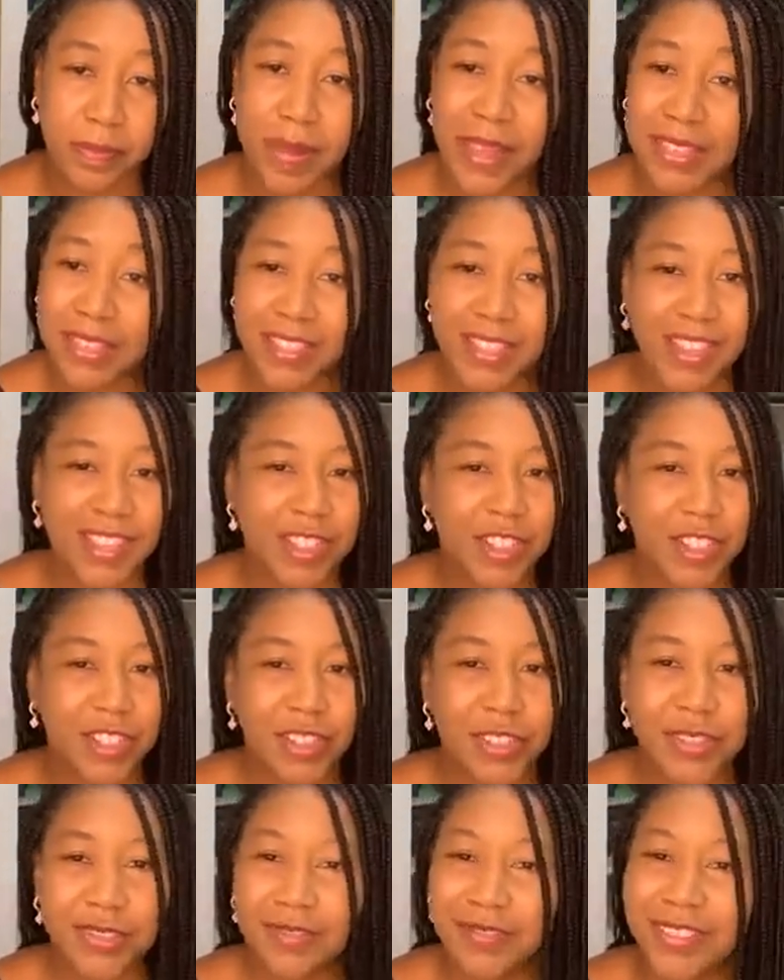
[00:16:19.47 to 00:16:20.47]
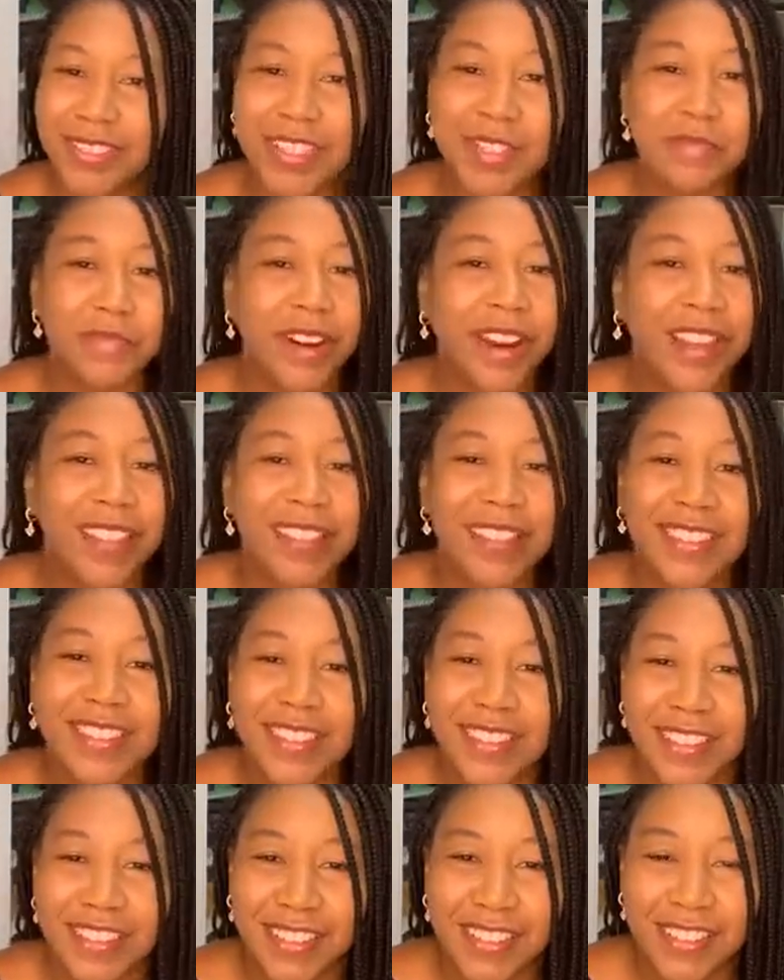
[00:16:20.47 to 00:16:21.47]
Best thing to do, deep
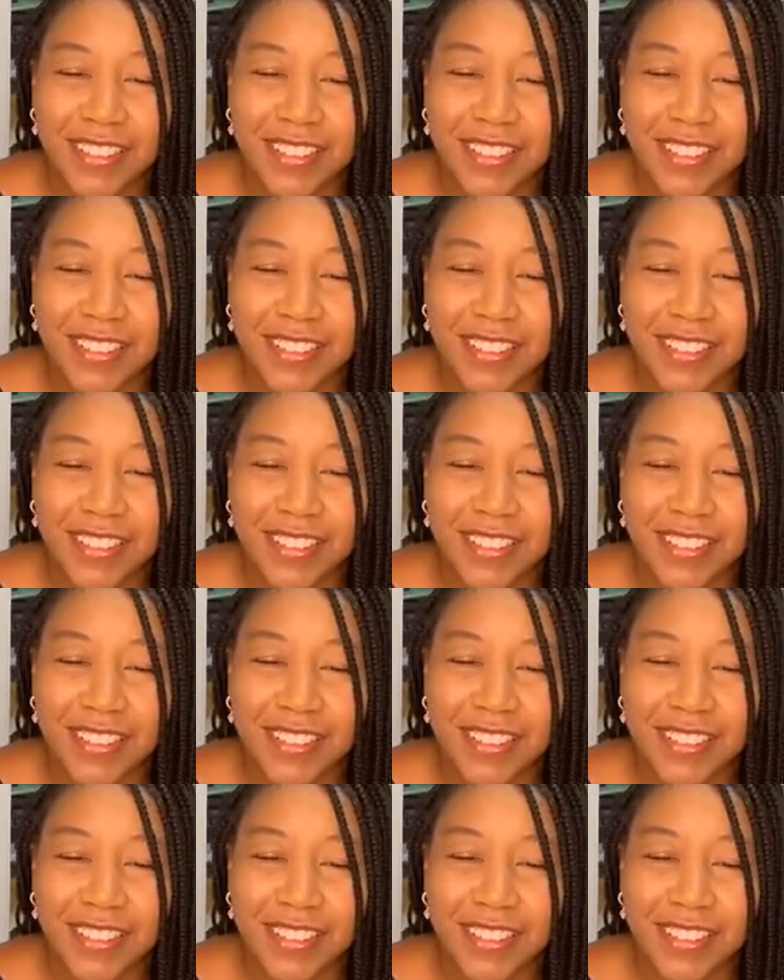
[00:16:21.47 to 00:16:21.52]
breaths.